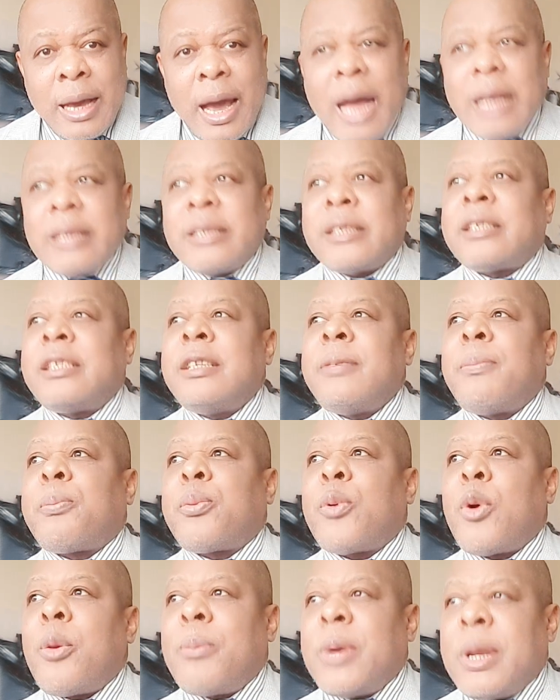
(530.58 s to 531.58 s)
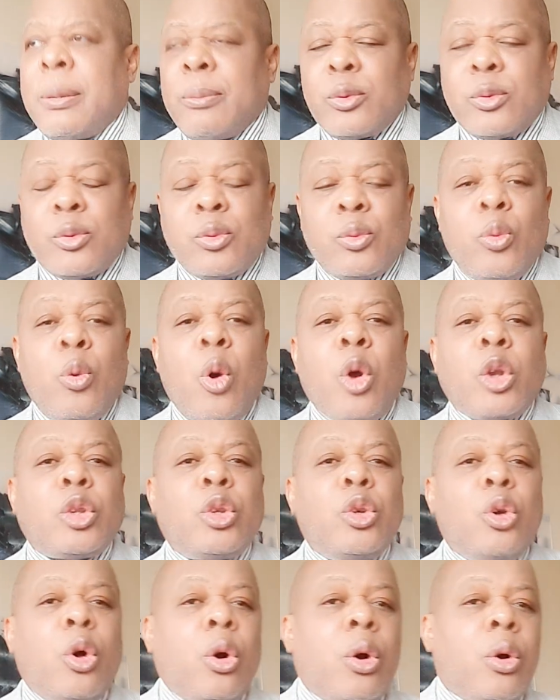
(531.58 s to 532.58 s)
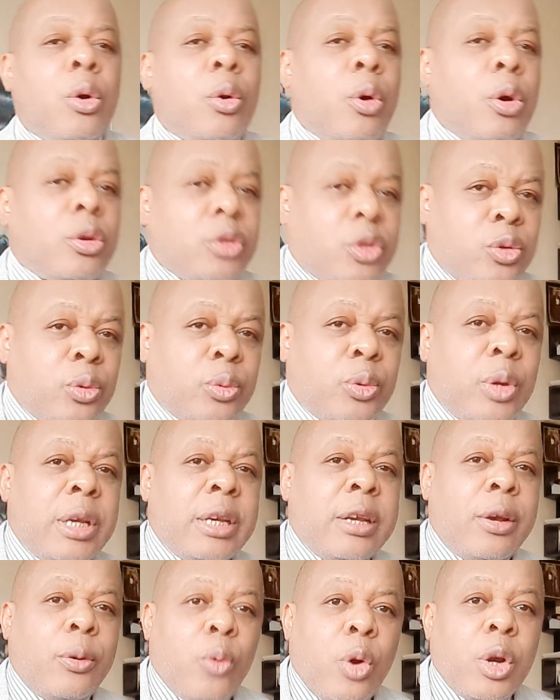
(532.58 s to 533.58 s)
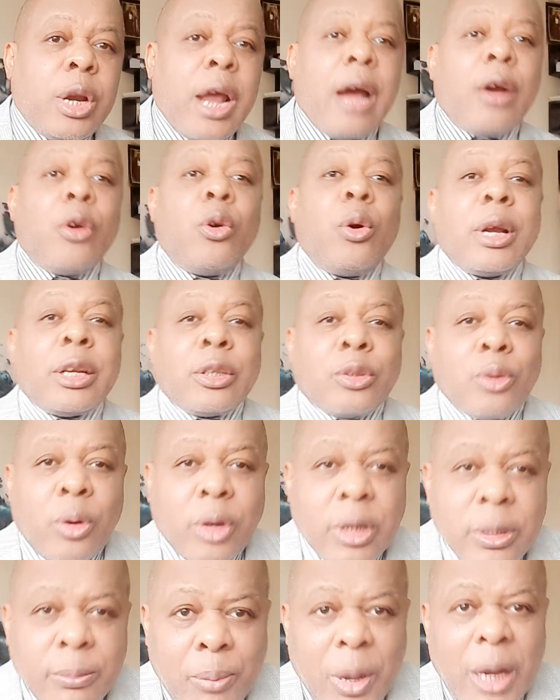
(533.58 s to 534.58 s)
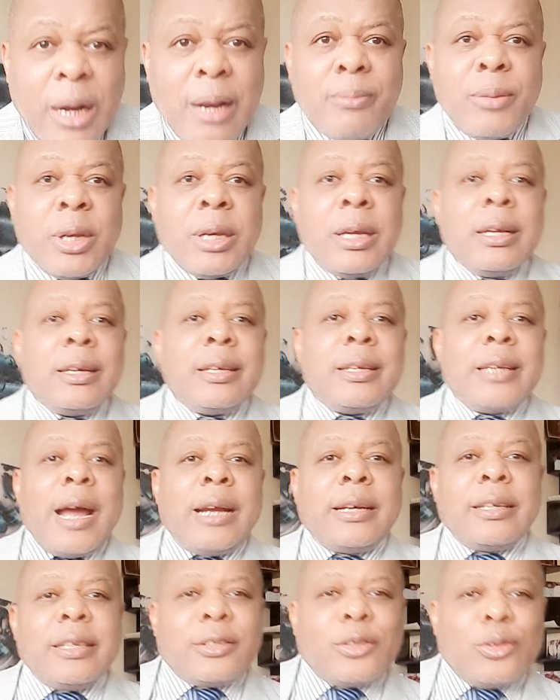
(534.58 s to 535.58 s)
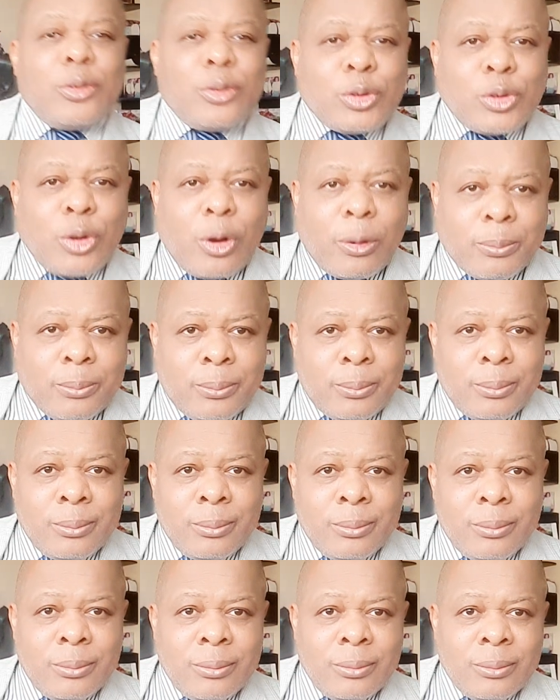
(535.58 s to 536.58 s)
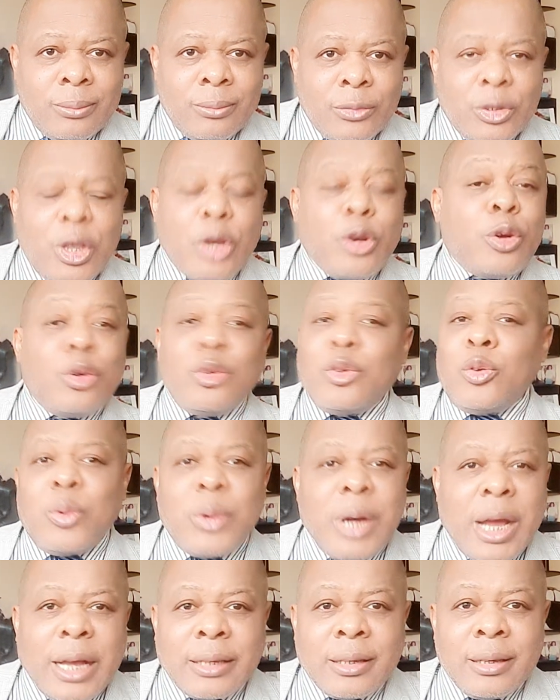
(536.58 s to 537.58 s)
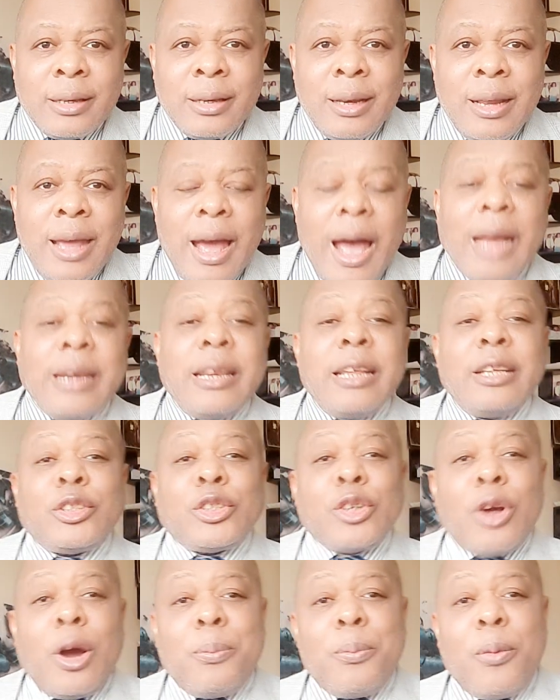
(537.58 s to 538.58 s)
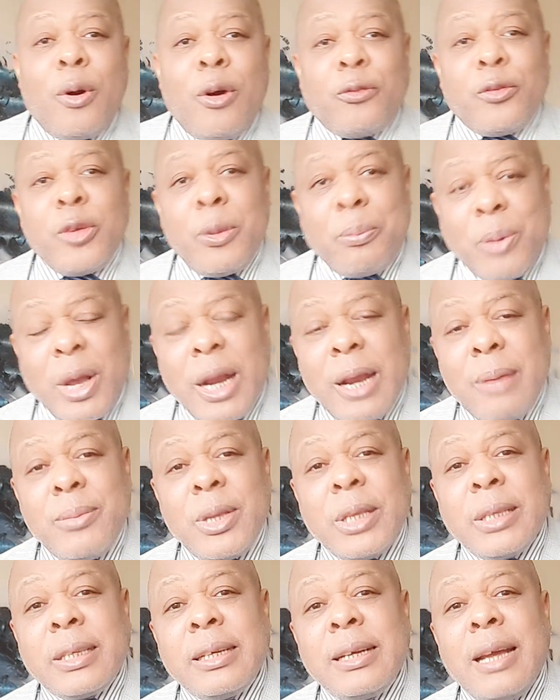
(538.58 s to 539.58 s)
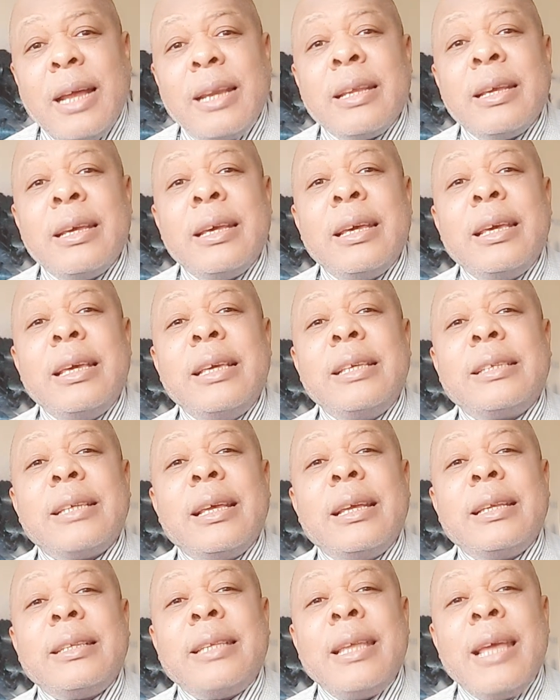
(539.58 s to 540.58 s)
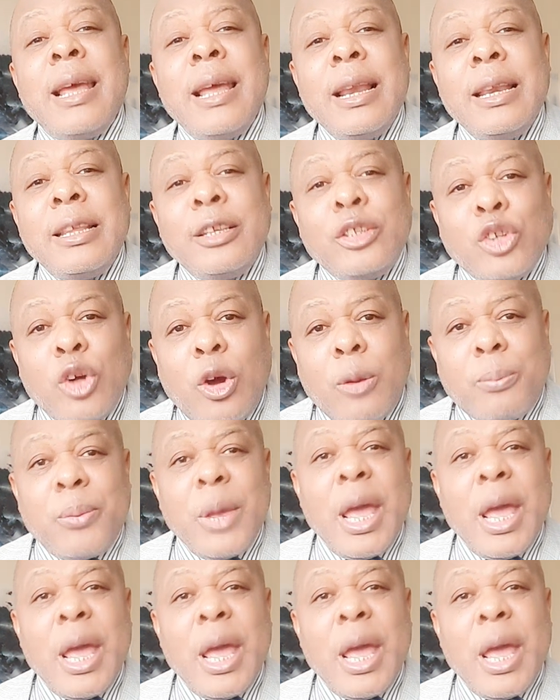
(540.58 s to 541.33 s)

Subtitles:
and see problems, what your constituent they want, and go and talk in parliament. That is your job. They don't do that. And the job of a parliamentarian is a daily job,